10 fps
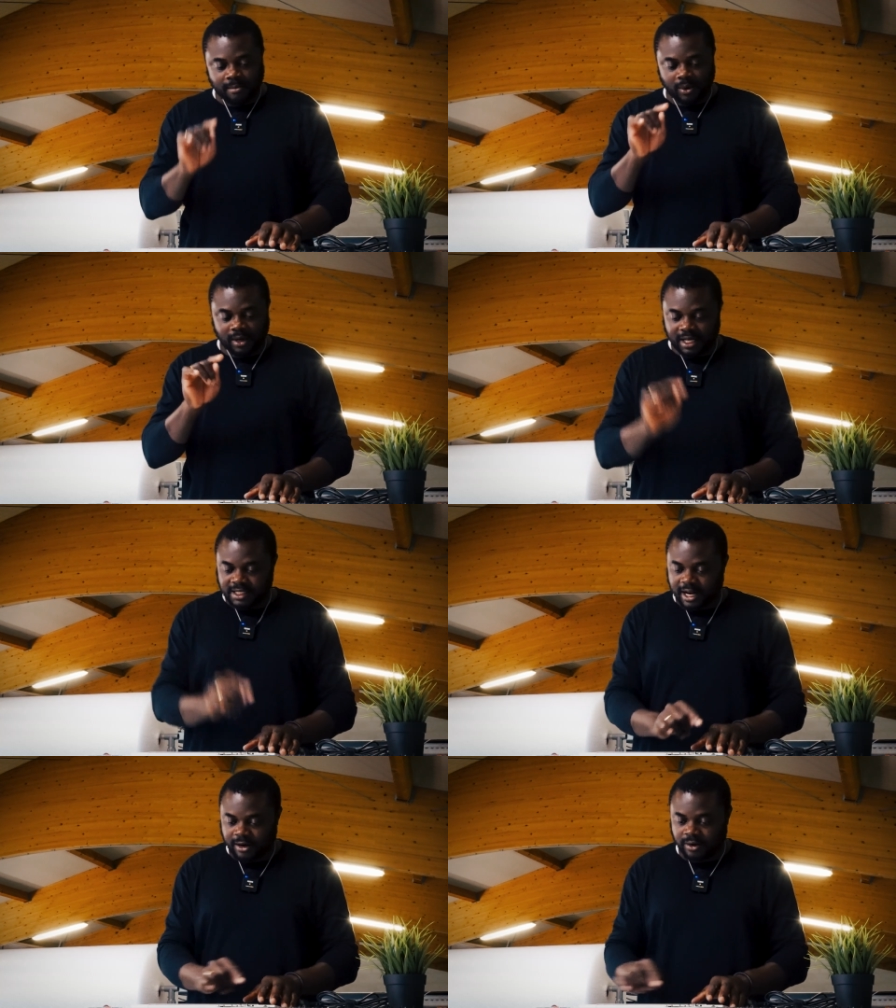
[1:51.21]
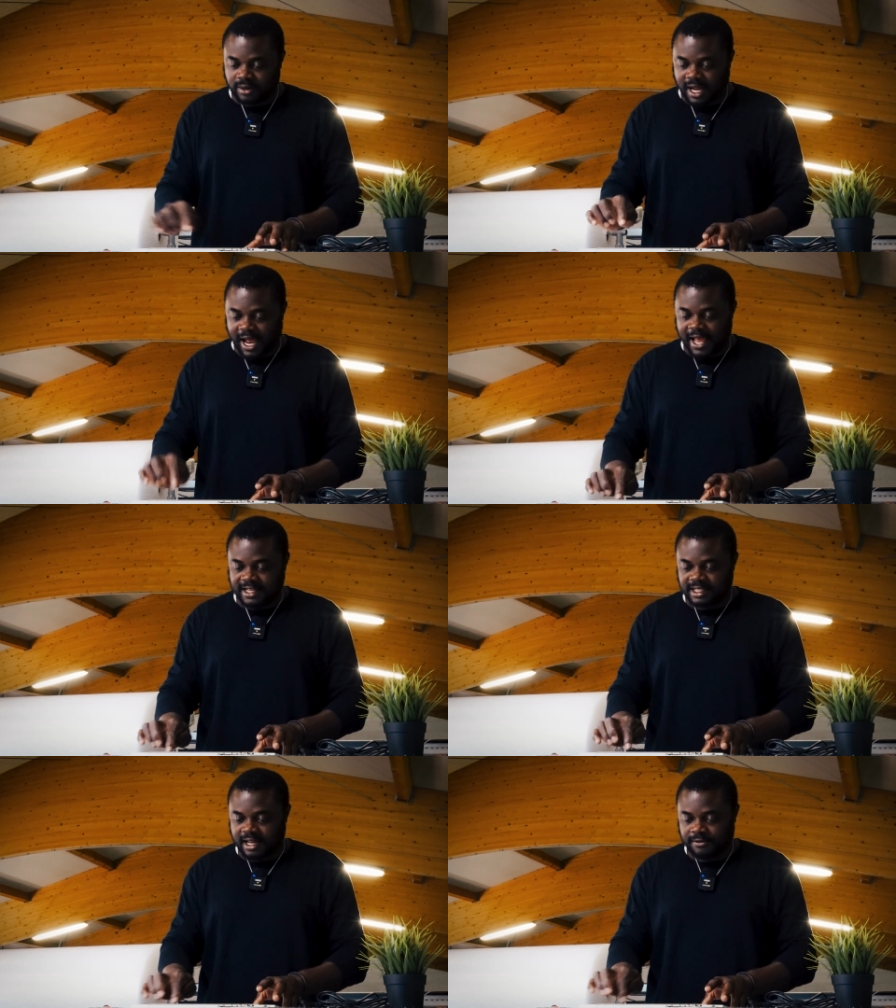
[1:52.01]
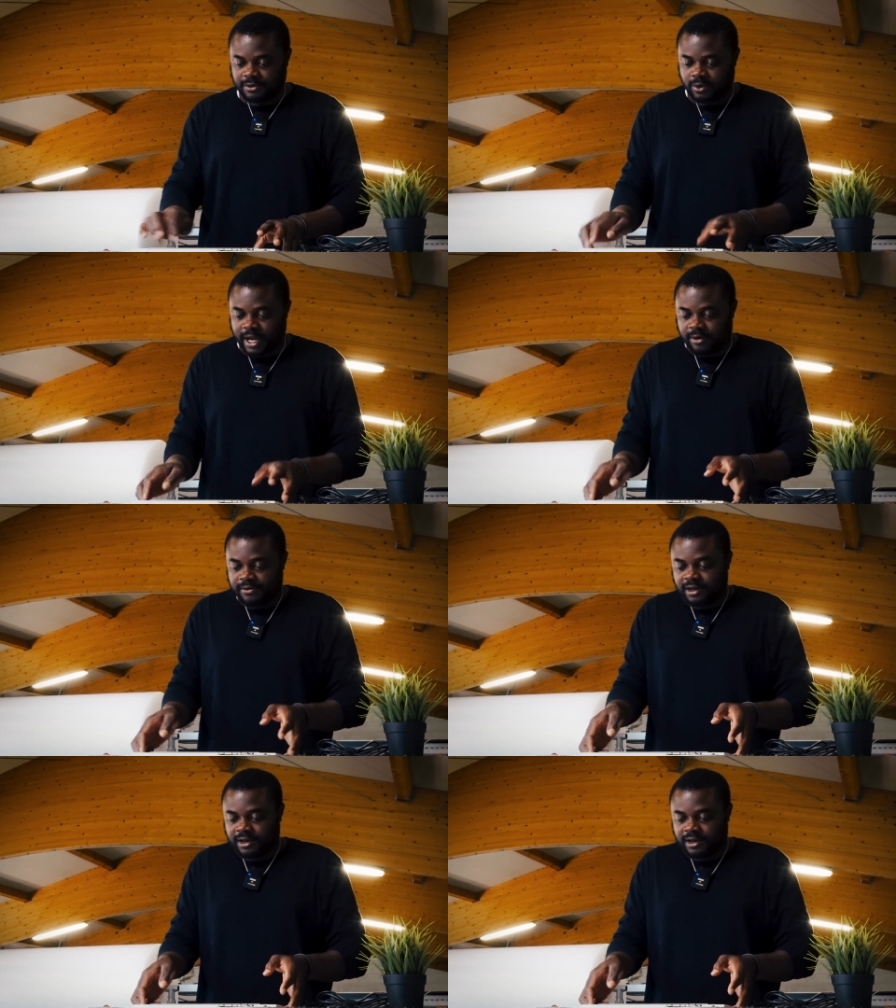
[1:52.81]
But later on, I still have to kind of